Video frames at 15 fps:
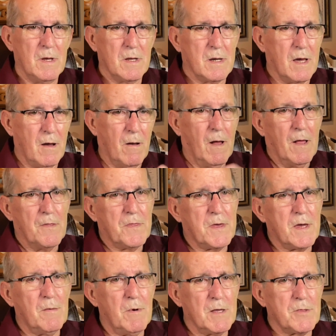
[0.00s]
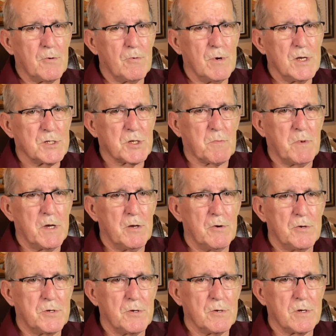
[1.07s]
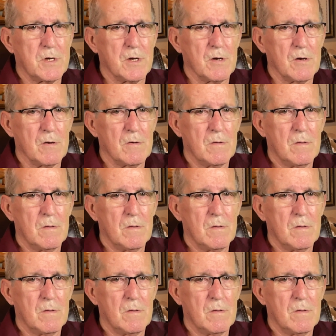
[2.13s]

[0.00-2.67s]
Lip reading: Now, think about the risk Peter took here.